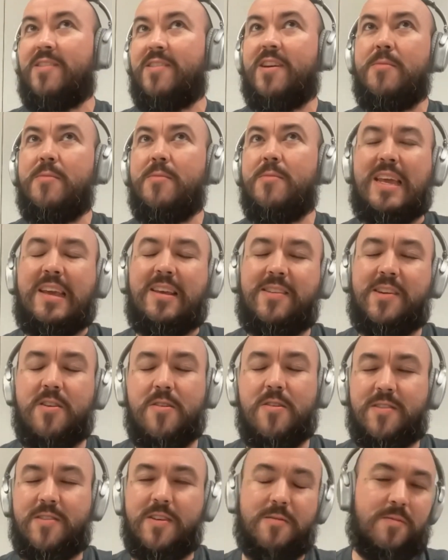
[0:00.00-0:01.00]
it's going to be
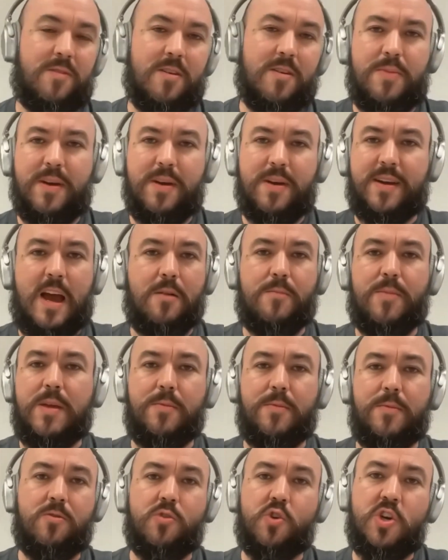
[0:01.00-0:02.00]
easier to pick out
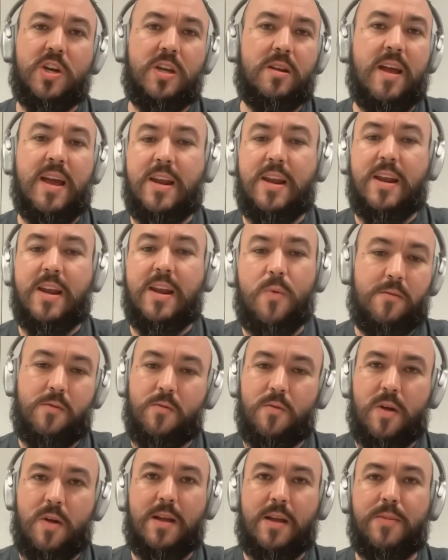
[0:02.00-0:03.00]
people who cheat anyway,
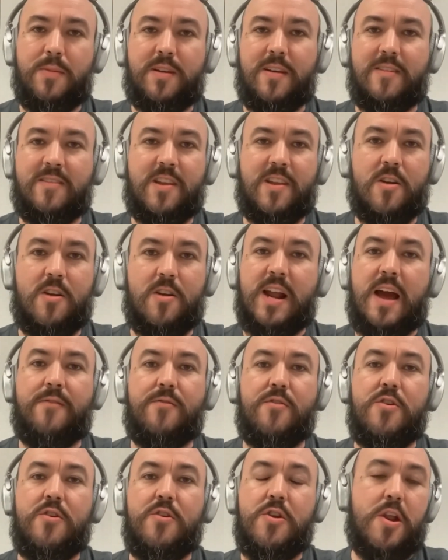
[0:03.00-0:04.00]
right? Because they're going to
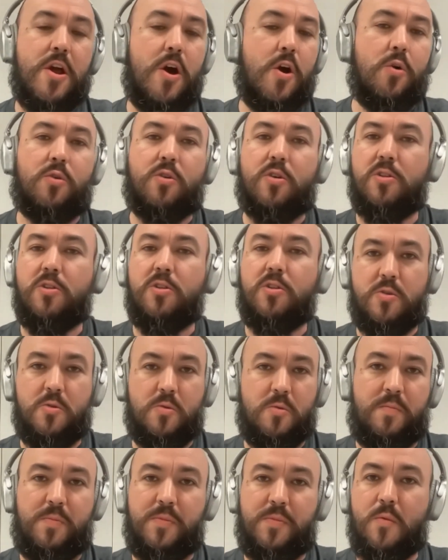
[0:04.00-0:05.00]
have no
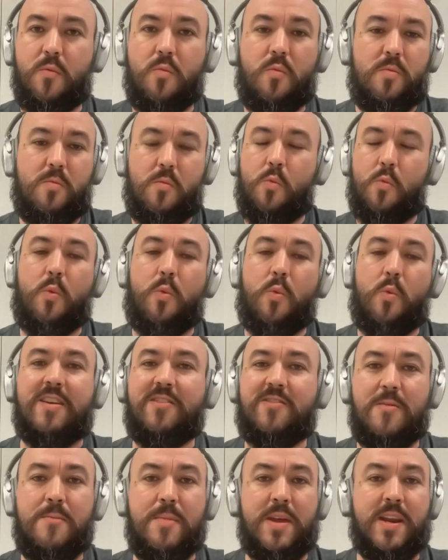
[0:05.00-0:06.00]
clue what
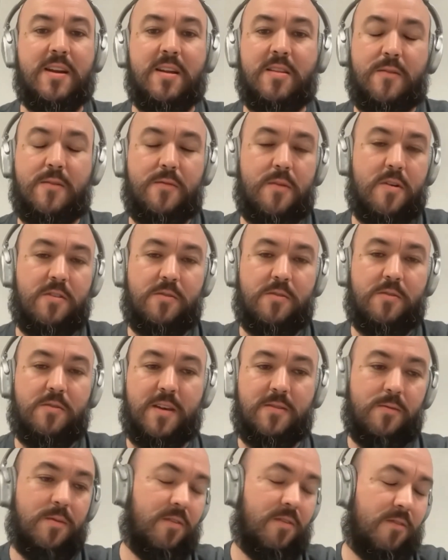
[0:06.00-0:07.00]
they submitted in the first
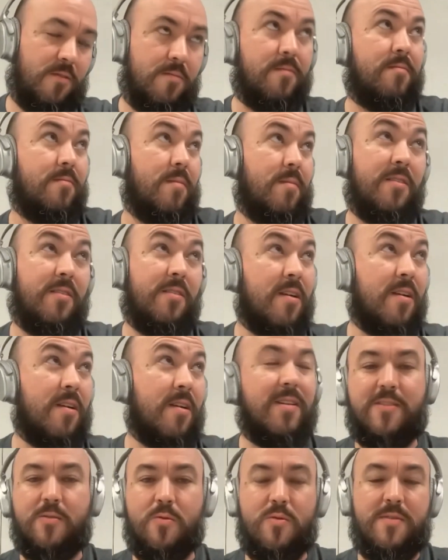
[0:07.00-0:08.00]
place, which, I don't
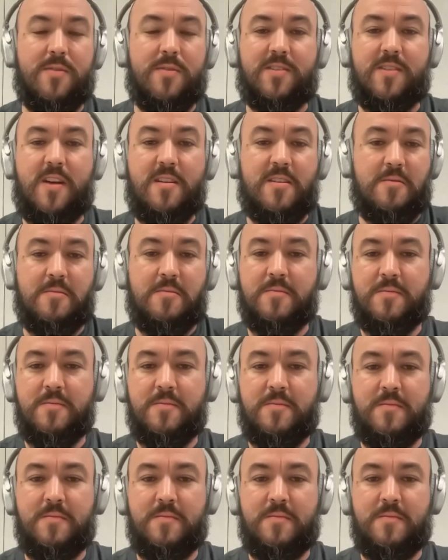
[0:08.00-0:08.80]
know, that's sort of exciting.